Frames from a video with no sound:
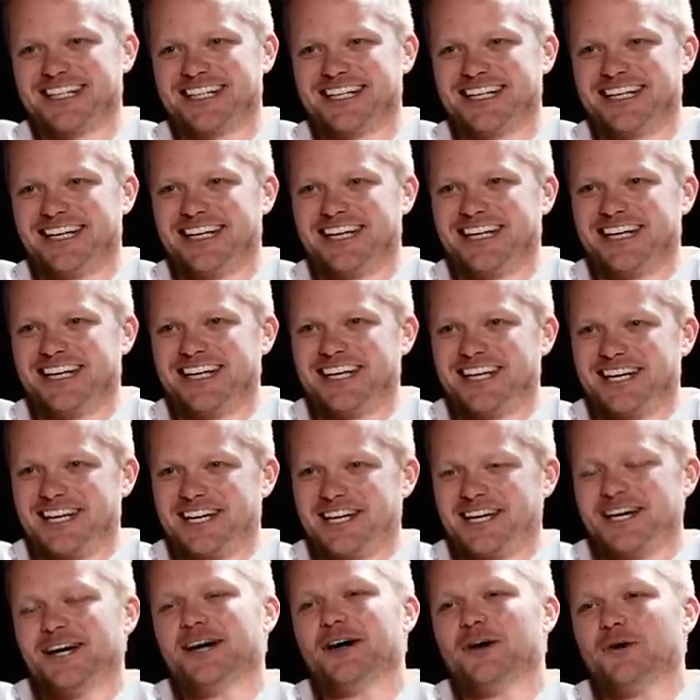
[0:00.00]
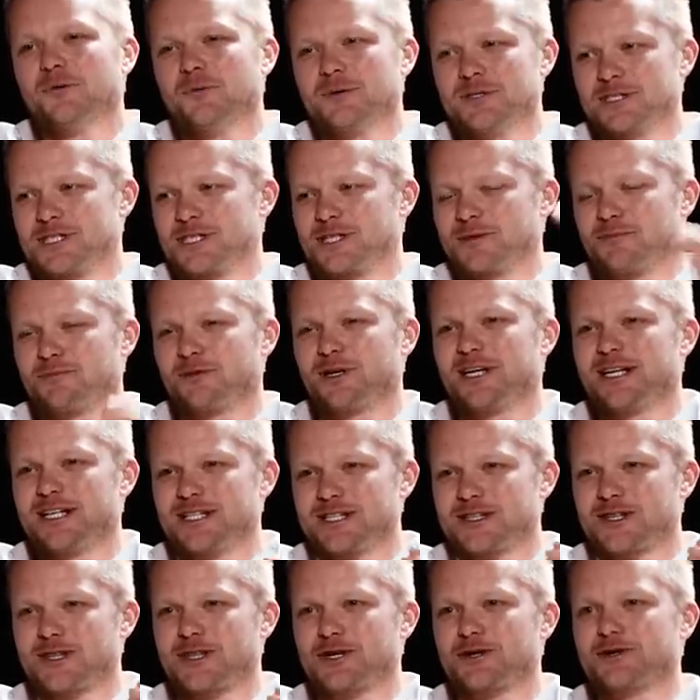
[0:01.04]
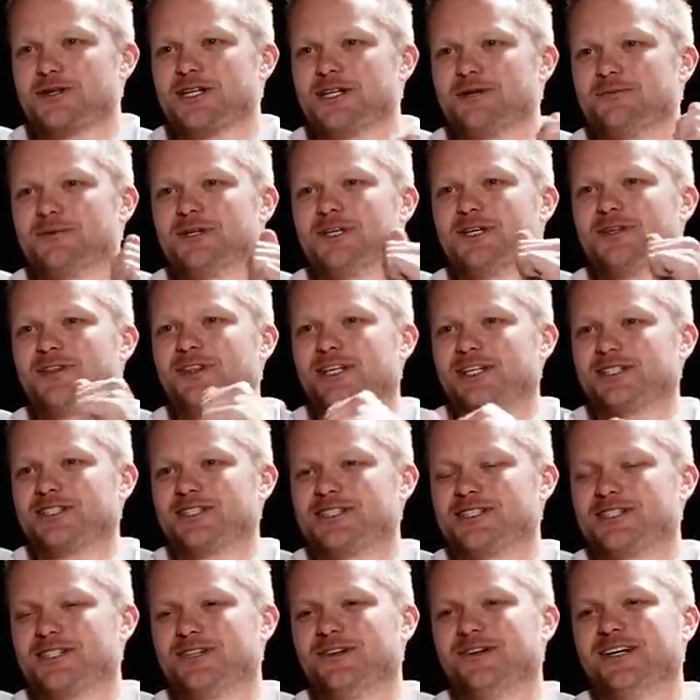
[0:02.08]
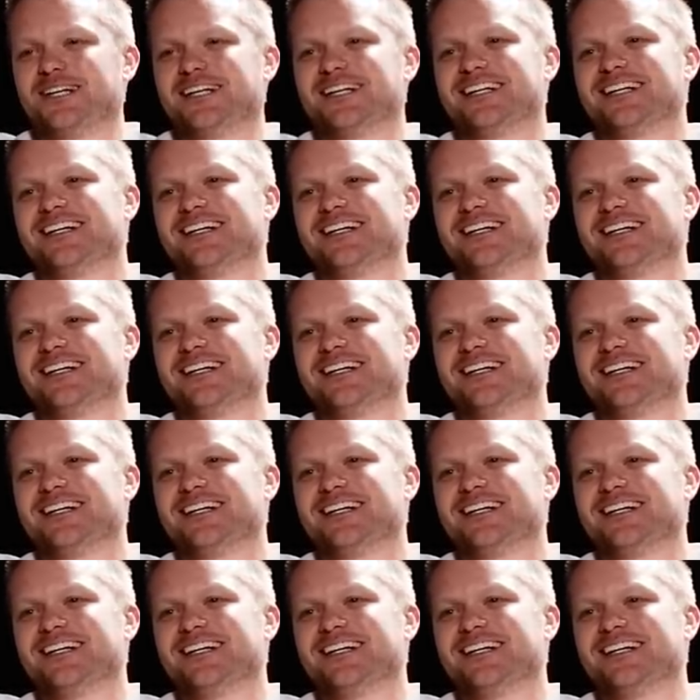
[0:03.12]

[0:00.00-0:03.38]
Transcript: Yeah, yeah, yeah, yeah. When Sabrina's thirty, what do you think she's doing?